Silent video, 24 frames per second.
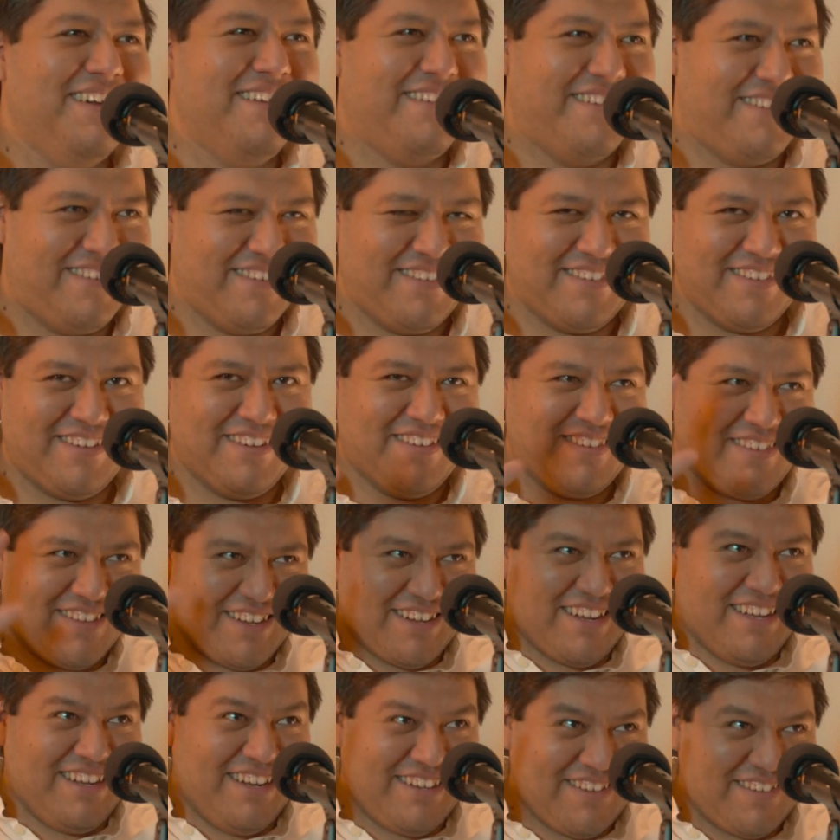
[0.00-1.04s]

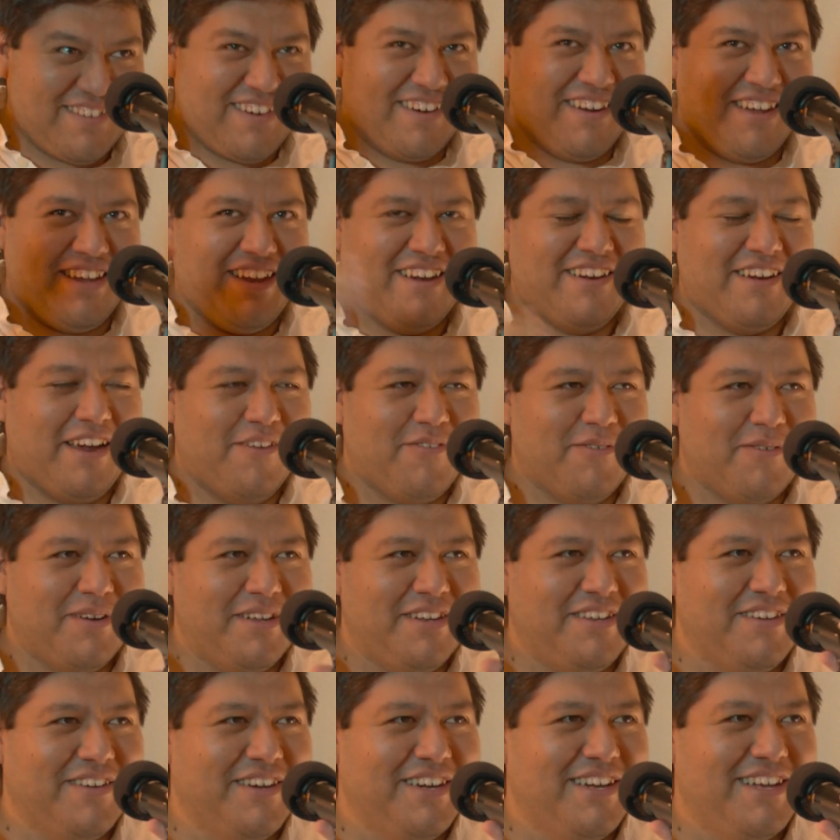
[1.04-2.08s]
and I just started hearing
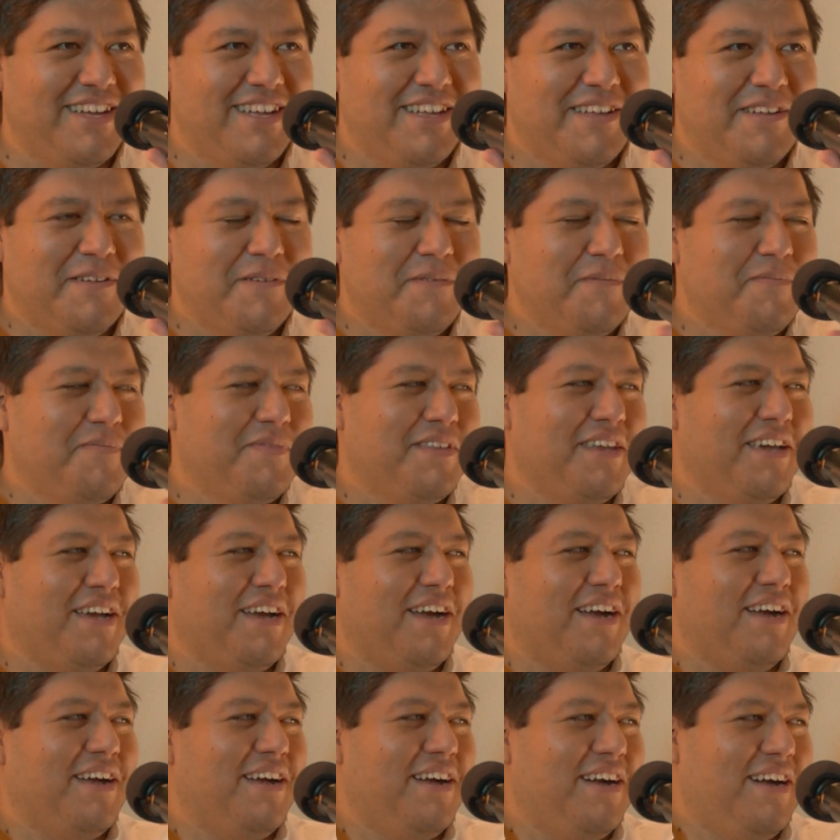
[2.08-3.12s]
everyone do it.
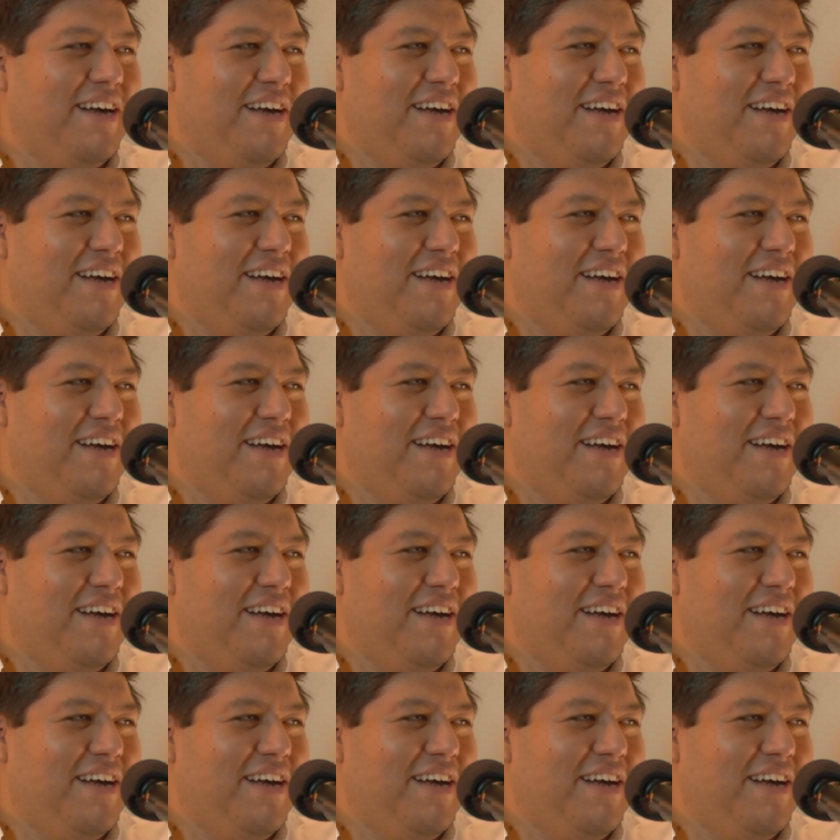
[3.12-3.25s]
Yeah.